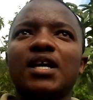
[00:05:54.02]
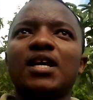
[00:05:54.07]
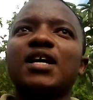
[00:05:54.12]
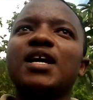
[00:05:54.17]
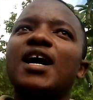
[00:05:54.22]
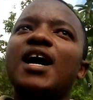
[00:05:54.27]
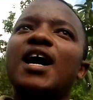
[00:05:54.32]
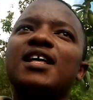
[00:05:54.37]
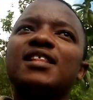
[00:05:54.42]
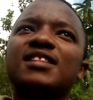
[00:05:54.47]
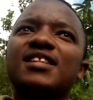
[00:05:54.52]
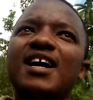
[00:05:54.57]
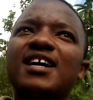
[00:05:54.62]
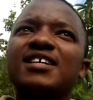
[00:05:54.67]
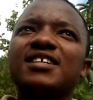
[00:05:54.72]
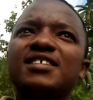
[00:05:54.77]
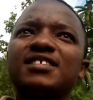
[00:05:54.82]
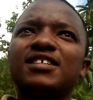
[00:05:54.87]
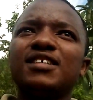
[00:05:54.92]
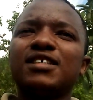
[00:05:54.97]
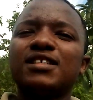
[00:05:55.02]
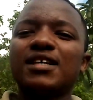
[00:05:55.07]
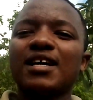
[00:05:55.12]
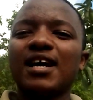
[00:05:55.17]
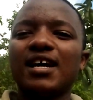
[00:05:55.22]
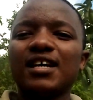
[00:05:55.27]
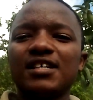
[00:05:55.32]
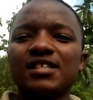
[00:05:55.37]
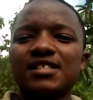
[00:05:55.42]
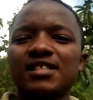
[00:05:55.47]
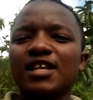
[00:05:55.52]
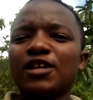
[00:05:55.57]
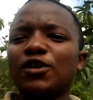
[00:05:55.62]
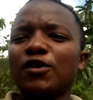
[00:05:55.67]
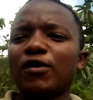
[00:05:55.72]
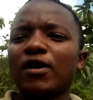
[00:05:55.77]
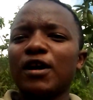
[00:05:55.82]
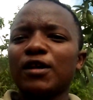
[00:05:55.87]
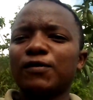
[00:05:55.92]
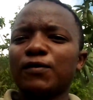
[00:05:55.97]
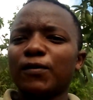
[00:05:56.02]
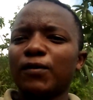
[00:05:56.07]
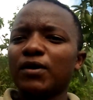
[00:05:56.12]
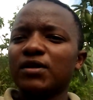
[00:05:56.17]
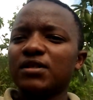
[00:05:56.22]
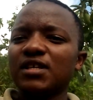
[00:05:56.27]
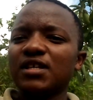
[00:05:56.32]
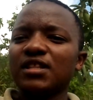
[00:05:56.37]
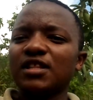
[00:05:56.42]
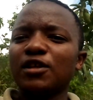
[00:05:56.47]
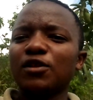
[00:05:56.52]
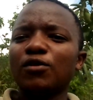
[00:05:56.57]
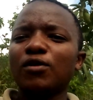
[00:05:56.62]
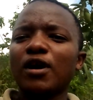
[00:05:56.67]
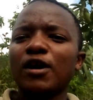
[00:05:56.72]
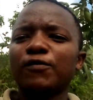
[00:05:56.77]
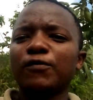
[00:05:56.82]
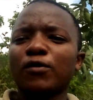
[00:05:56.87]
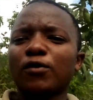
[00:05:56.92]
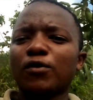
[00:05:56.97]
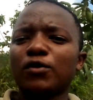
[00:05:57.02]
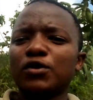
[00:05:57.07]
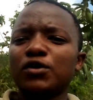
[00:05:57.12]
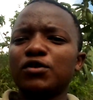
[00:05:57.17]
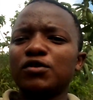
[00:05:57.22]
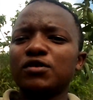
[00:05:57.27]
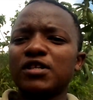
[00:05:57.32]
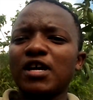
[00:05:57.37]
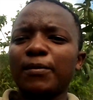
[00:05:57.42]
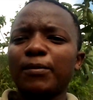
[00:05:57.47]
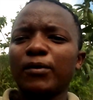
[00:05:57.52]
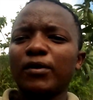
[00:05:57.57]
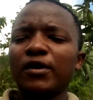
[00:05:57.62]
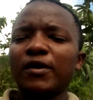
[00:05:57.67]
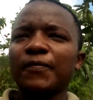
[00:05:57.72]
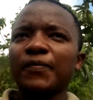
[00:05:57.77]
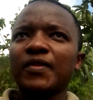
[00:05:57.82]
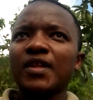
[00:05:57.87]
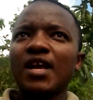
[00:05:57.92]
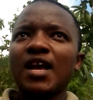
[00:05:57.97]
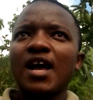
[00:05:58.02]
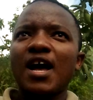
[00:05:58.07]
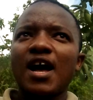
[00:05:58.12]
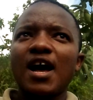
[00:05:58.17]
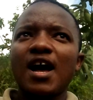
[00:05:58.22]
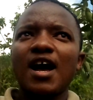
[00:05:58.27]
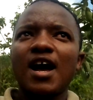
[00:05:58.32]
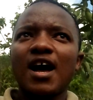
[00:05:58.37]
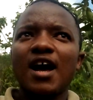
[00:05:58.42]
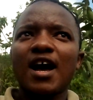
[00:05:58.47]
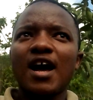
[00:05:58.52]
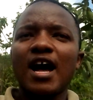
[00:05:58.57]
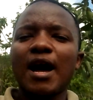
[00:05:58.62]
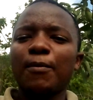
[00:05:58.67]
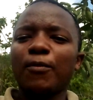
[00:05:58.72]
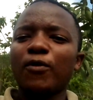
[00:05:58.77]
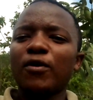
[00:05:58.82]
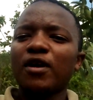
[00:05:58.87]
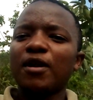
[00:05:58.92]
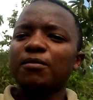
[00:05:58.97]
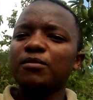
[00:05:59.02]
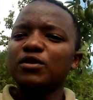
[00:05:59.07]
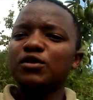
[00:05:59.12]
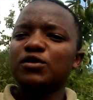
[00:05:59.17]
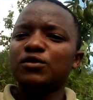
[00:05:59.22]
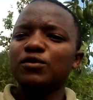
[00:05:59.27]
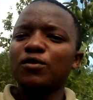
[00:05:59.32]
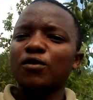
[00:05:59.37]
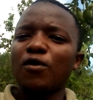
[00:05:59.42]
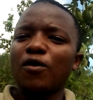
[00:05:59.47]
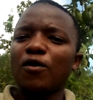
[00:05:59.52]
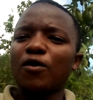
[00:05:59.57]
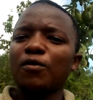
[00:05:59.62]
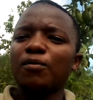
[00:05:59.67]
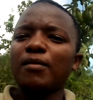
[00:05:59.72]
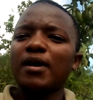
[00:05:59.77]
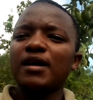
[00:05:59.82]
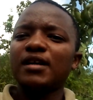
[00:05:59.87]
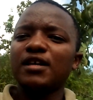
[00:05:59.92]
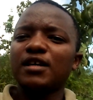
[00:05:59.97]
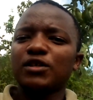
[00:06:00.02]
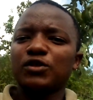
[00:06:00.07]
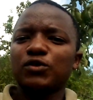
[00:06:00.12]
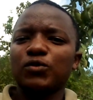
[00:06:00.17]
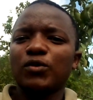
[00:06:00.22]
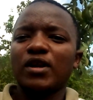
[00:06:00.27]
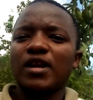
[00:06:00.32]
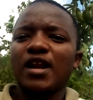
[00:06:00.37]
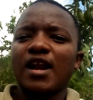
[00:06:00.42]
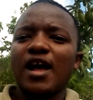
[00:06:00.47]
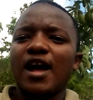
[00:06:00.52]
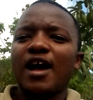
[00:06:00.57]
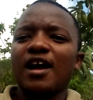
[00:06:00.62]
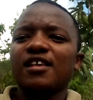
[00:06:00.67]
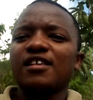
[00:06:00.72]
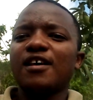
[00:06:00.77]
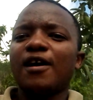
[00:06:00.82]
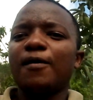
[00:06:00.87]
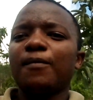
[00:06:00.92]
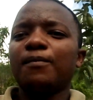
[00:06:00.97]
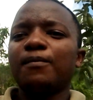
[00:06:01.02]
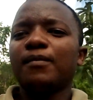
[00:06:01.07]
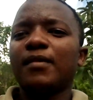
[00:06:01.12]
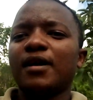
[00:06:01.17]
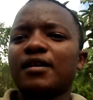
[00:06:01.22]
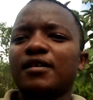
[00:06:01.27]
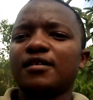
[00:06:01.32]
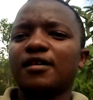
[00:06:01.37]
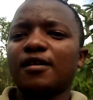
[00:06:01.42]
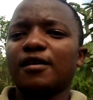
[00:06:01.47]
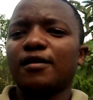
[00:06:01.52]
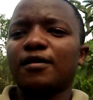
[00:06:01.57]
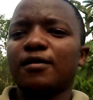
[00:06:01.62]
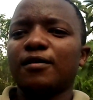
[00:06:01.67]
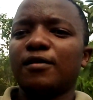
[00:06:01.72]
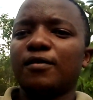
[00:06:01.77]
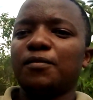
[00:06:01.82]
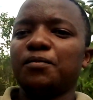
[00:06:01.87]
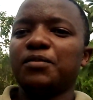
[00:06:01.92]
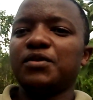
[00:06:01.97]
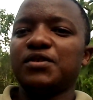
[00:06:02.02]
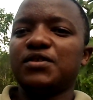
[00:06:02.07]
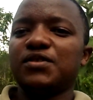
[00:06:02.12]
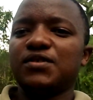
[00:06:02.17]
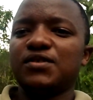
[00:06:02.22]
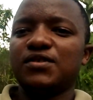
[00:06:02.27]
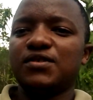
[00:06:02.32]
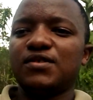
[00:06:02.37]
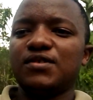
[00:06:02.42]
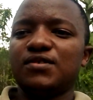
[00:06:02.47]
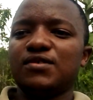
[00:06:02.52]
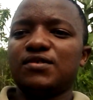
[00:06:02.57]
Yeah, and that is it, guys. Thank you guys for watching. Thank you guys for continued support. I'm gonna meet you on my next one. I am Minor. Peace.